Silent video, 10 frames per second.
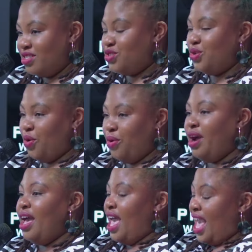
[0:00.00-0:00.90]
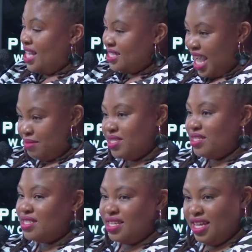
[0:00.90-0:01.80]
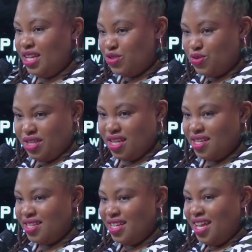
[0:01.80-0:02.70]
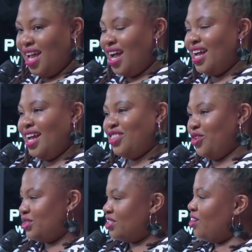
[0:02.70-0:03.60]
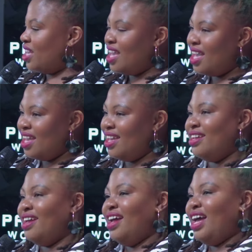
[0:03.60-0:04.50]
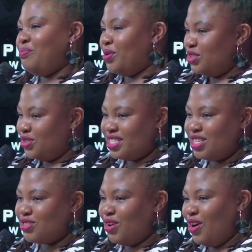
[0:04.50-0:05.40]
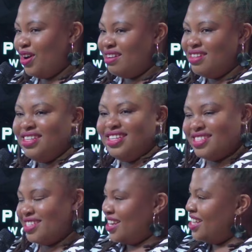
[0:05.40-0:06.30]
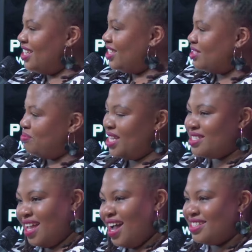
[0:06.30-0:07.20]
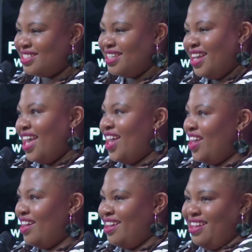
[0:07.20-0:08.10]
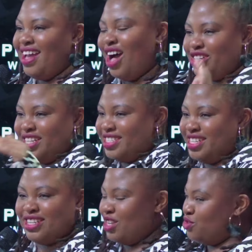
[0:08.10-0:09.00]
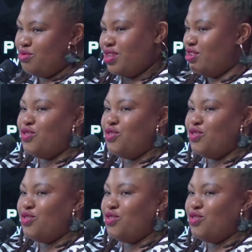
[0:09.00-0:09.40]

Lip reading: So as I'm sitting here today, I thought, okay, I produce a song, it's ready, it's mastered, I'll release it next week.